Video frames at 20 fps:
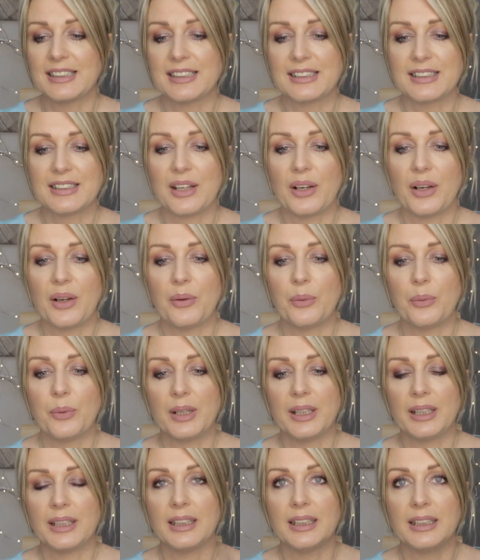
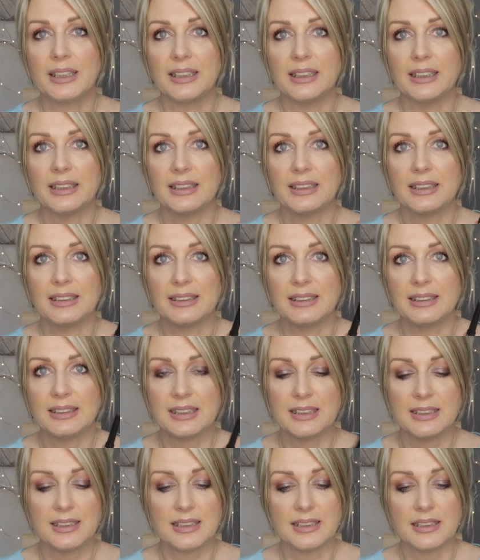so
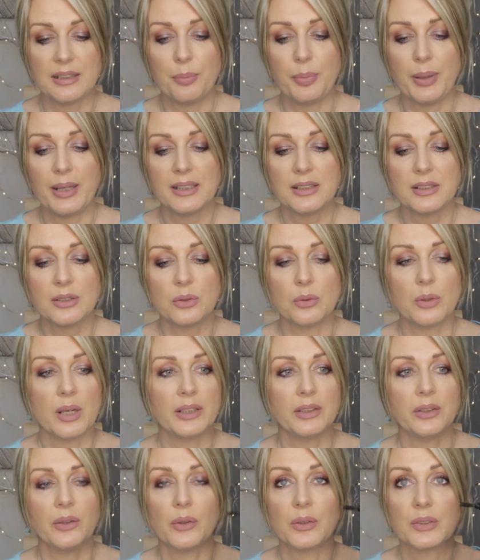this is the pencil,
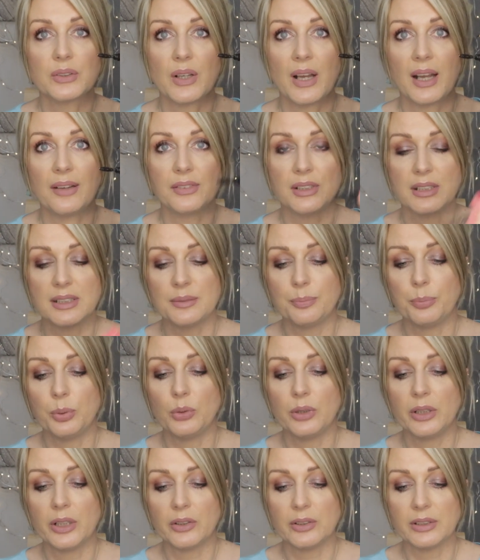and you also have the
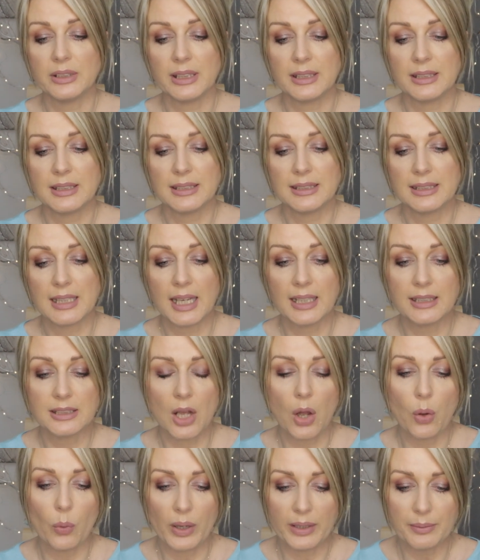spoolie on the other
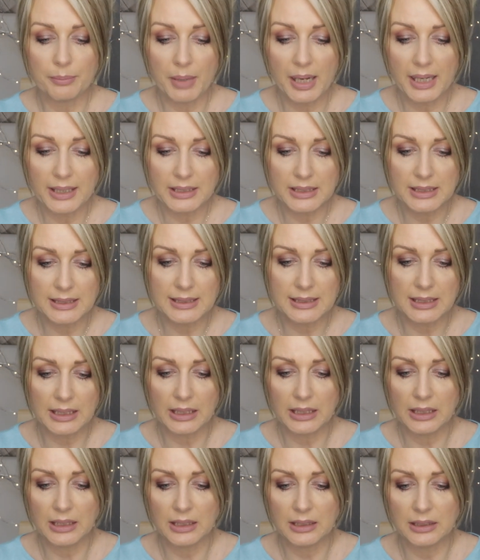side. Oh, and mine is
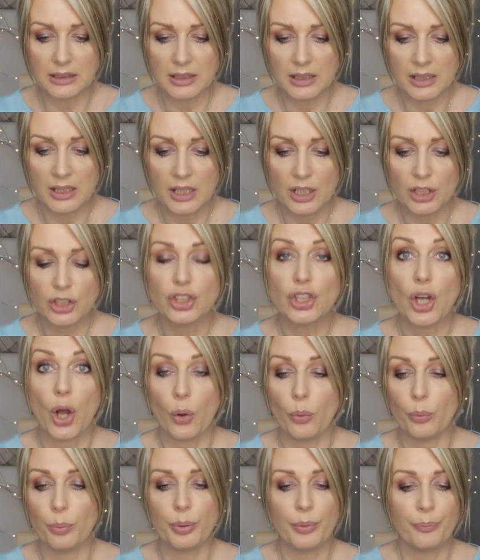in
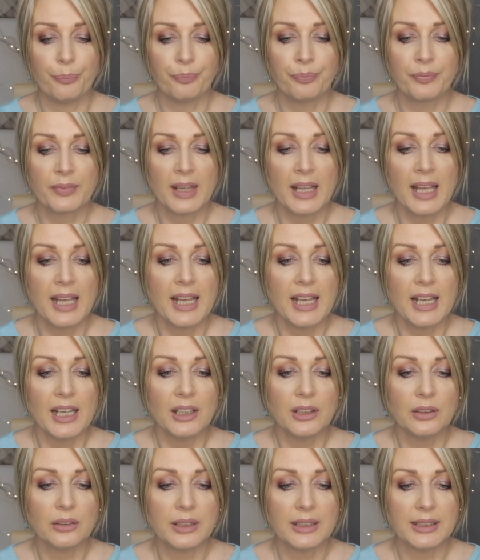taupe.
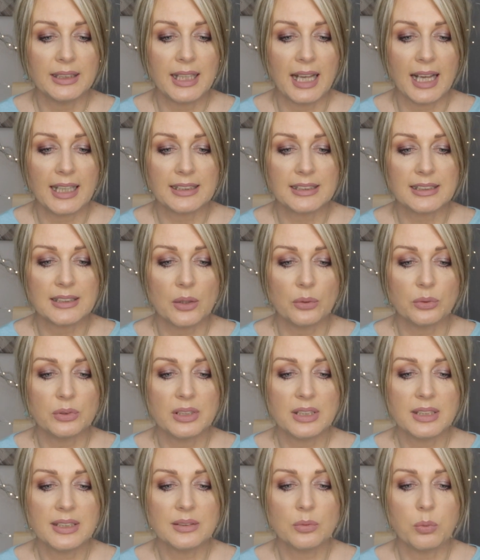Look at that. So
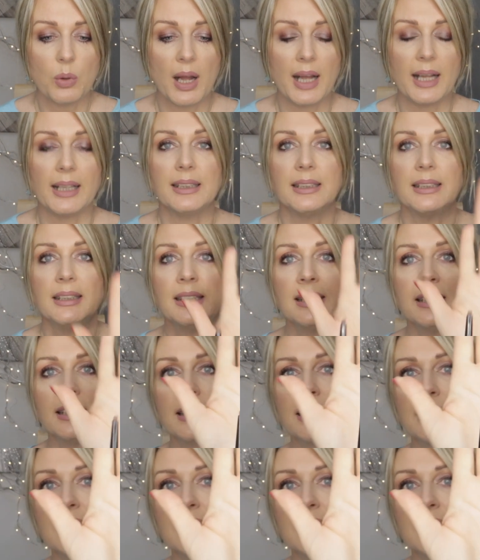this one